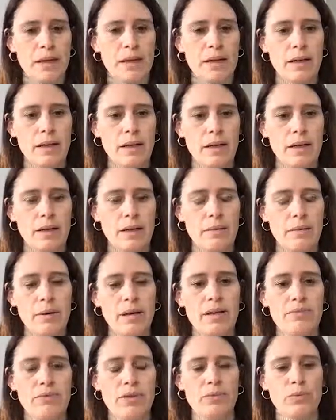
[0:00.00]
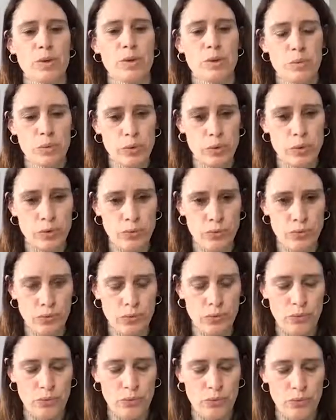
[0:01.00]
And benefit was proven
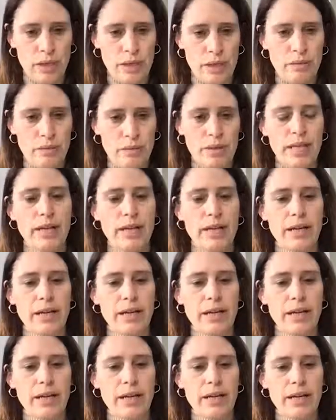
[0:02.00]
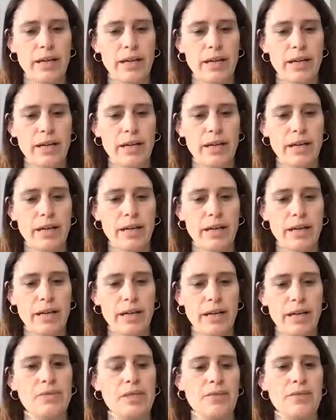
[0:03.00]
for carriers of the
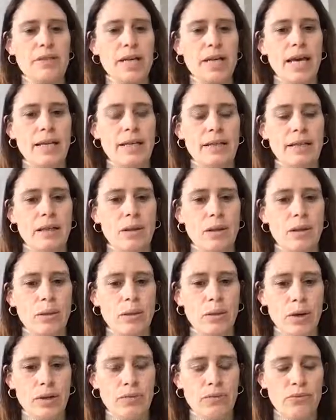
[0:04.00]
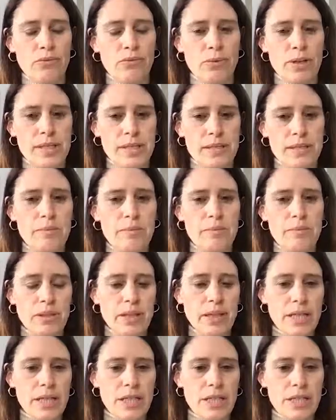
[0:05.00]
11778 and the 3460
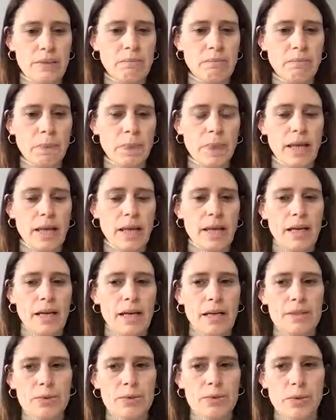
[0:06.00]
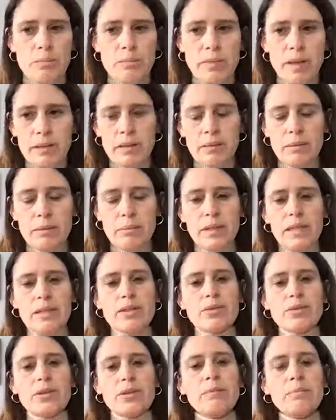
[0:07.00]
mutation. It's recommended to begin
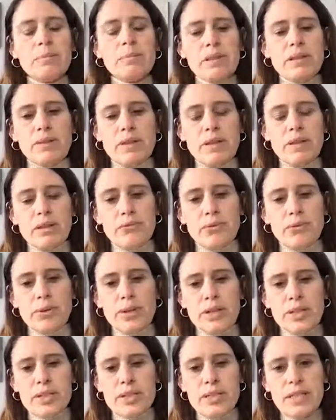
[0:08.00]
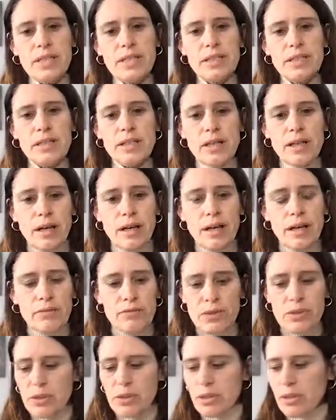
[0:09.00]
the treatment within the first year
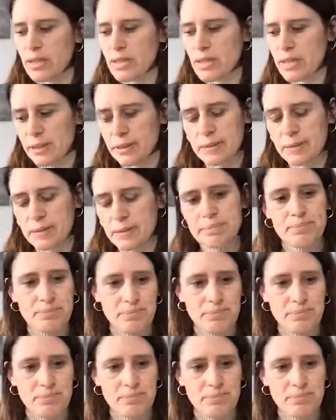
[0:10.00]
after onset.